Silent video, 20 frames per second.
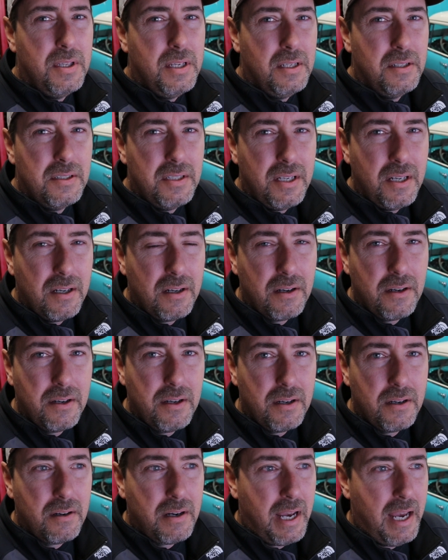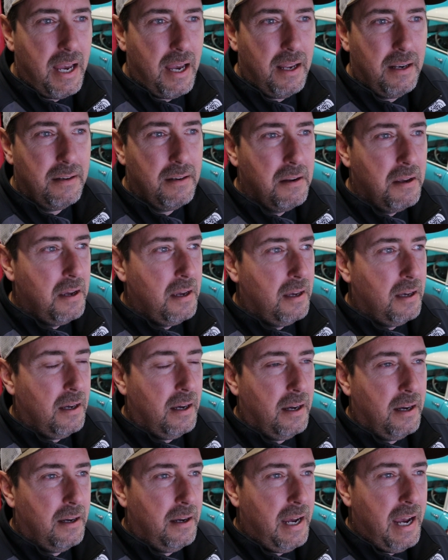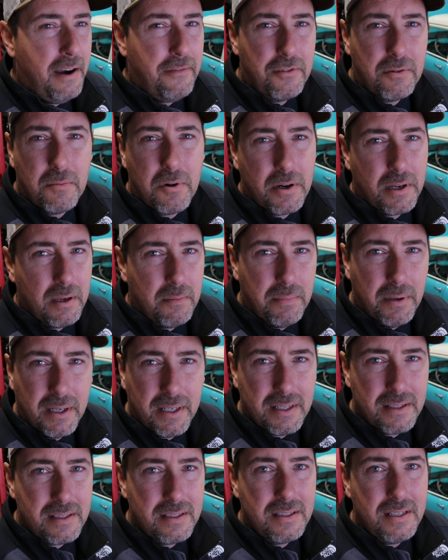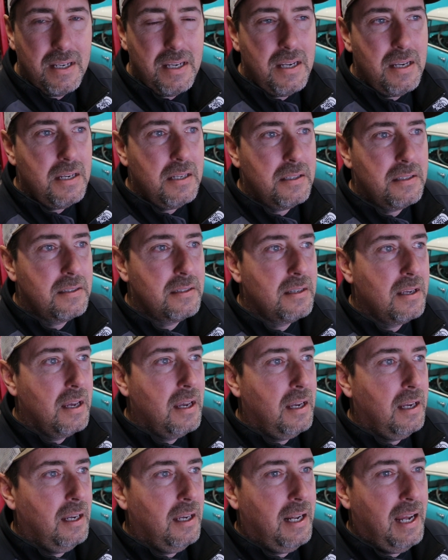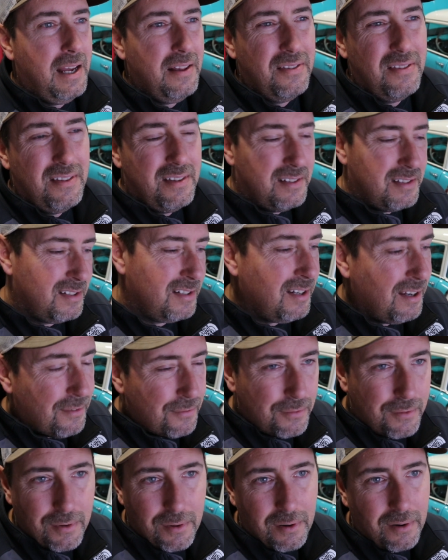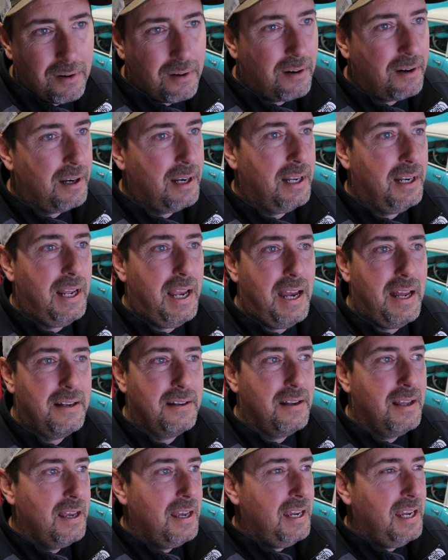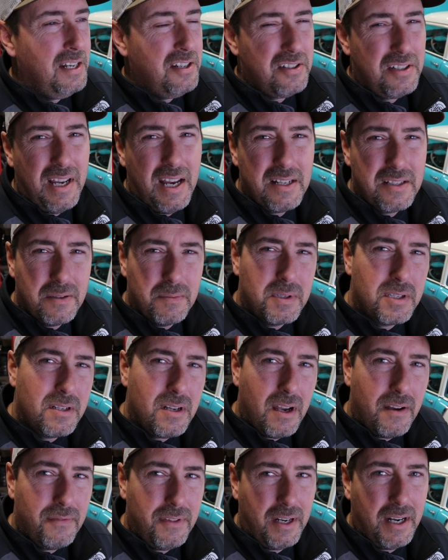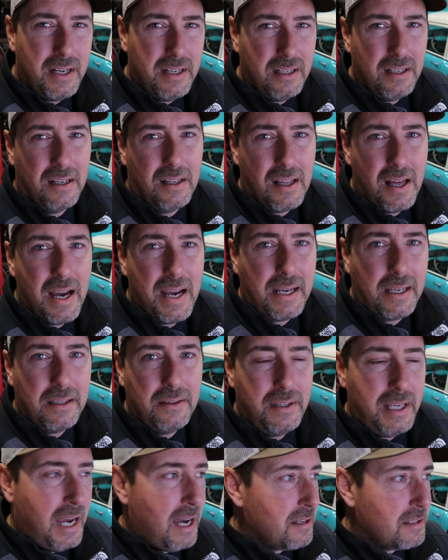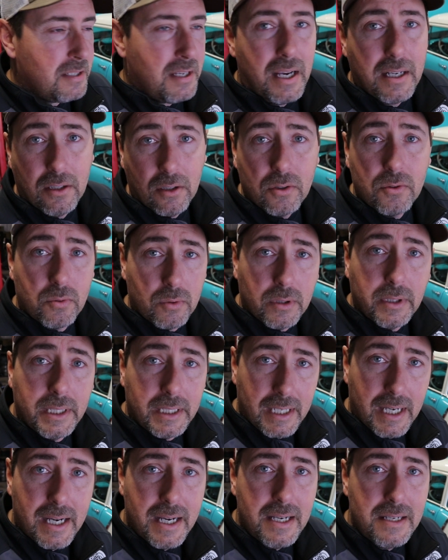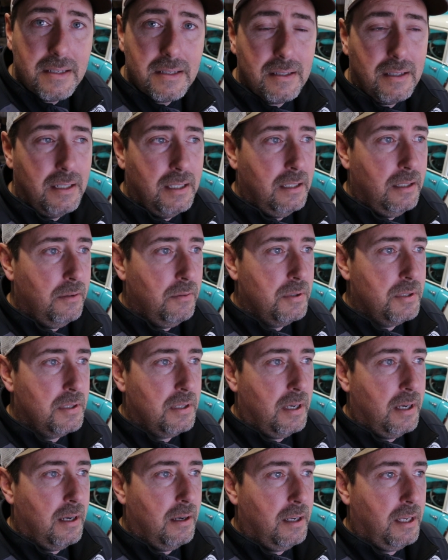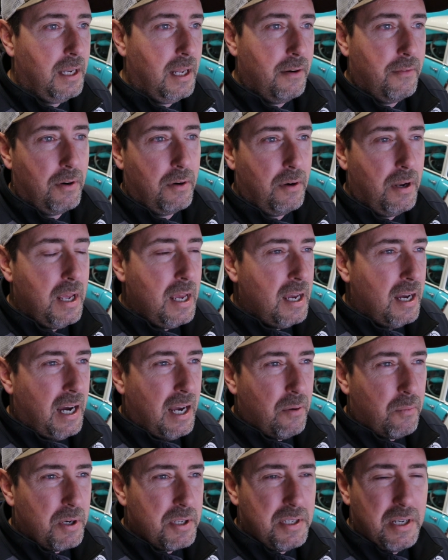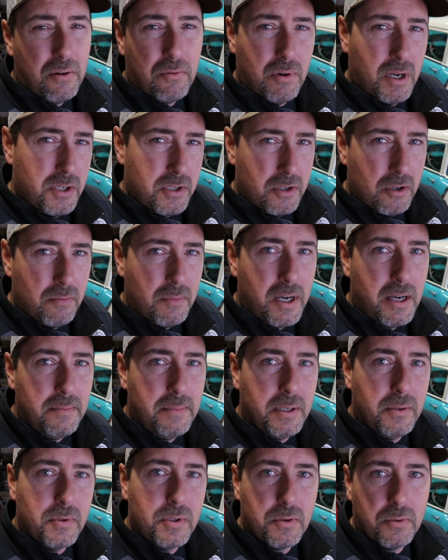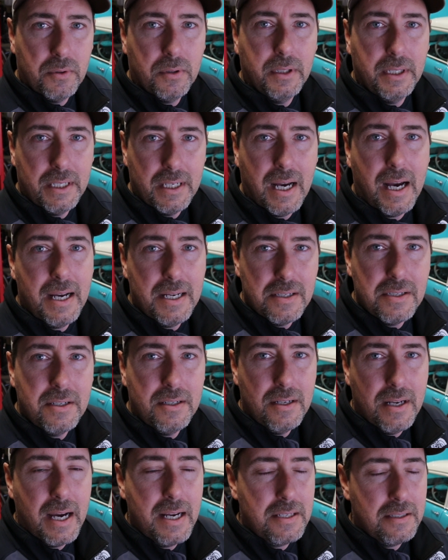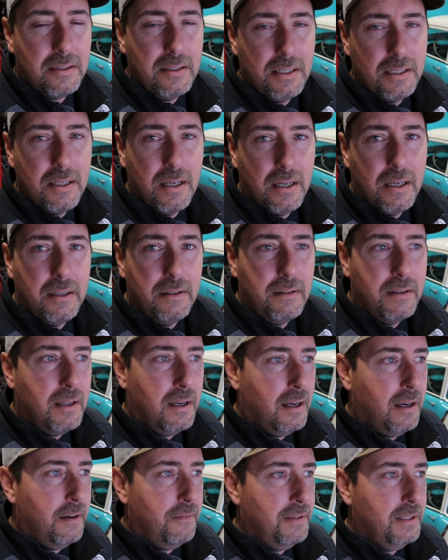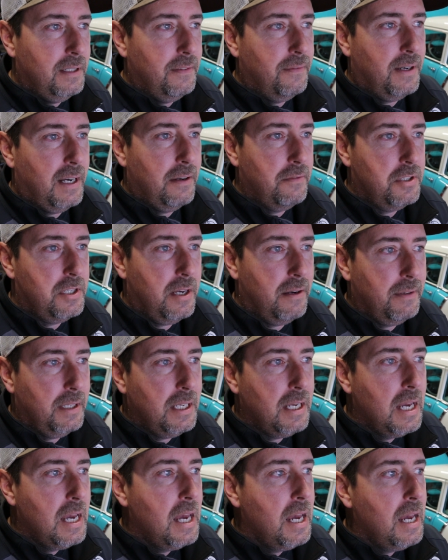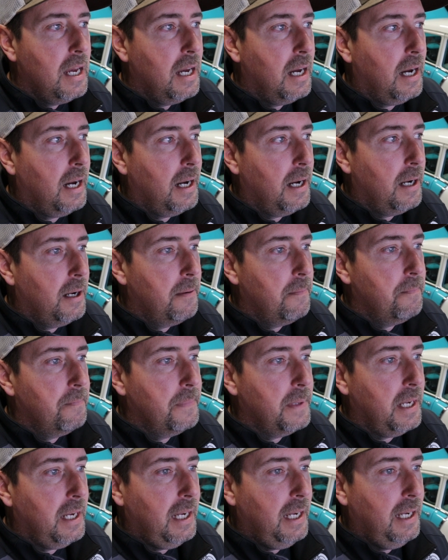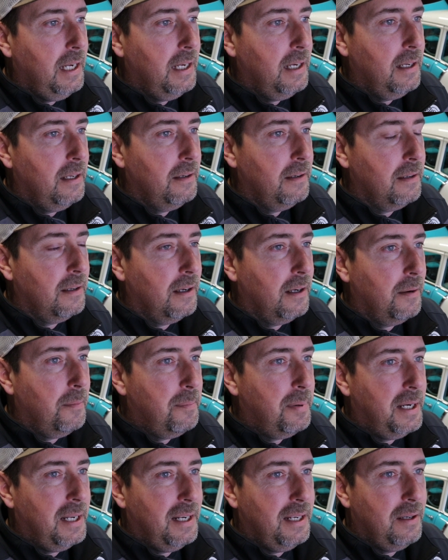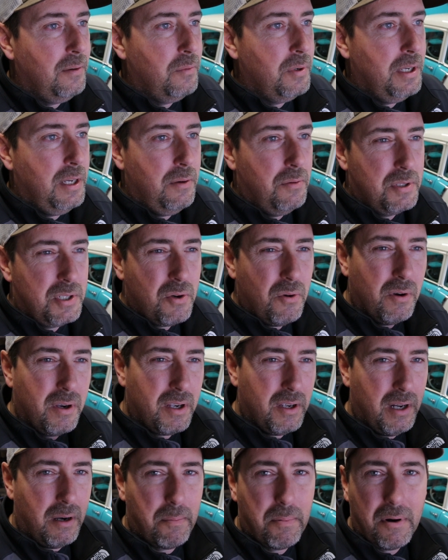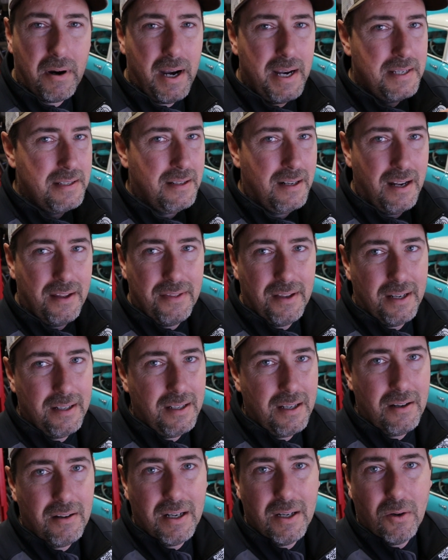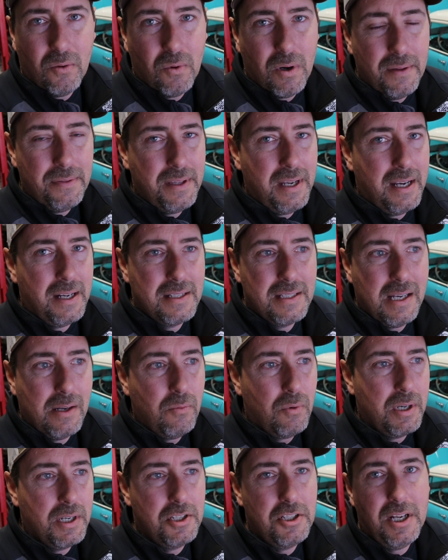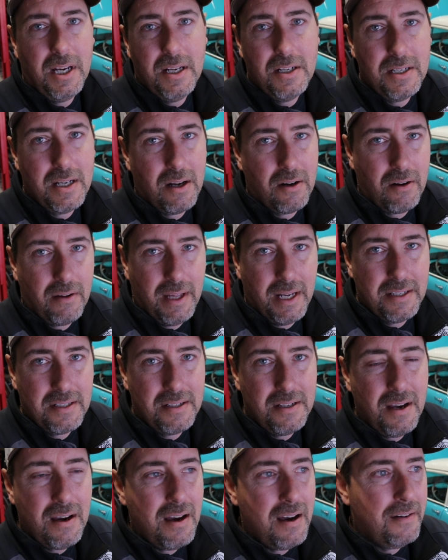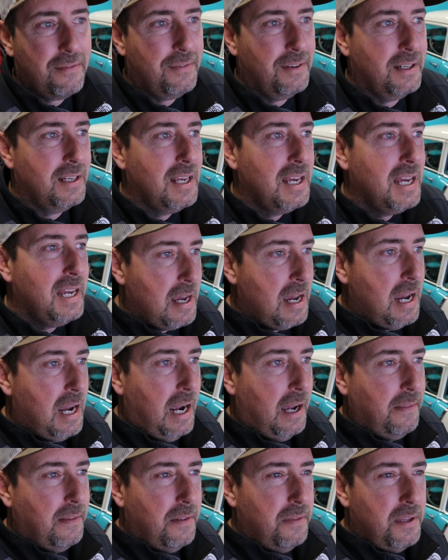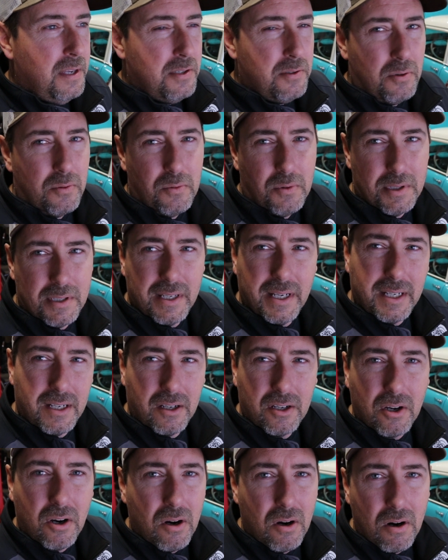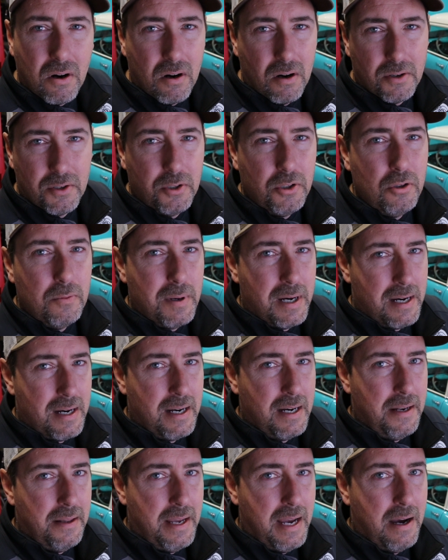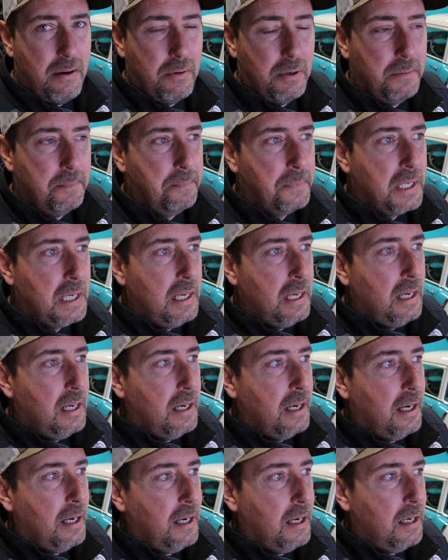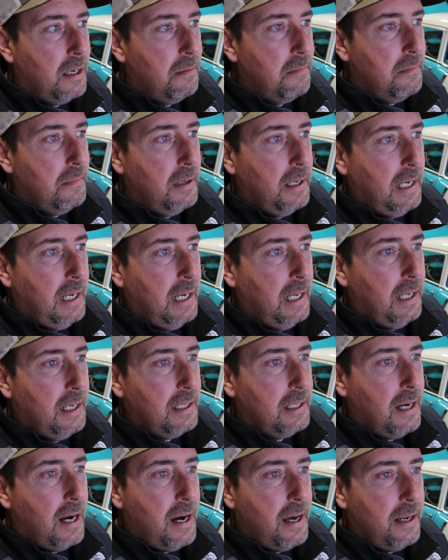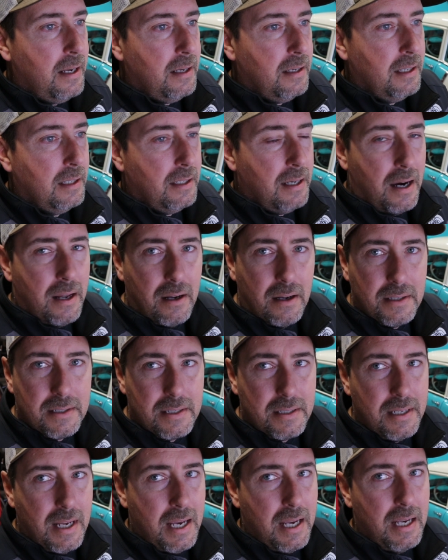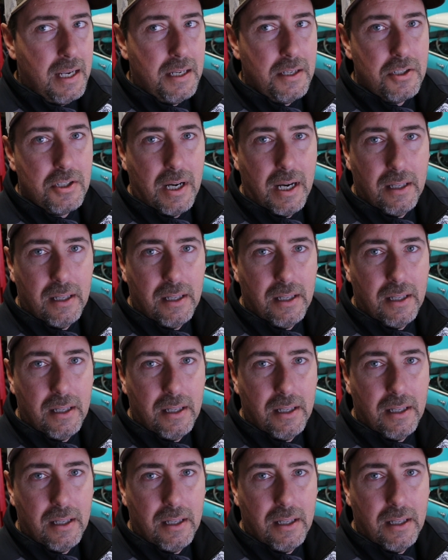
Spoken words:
The interior had aftermarket bucket seats. It had the shifter, and it just had some stuff that I didn't like. The outside looked really nice. It was kind of I don't want to say resto mod, but it was a really nicely done 55 Chevy. But it was going at a price that I thought, no, I don't want that, because I'd want to change out all that stuff, and then this one was like a car or two behind that one, and it got on stage.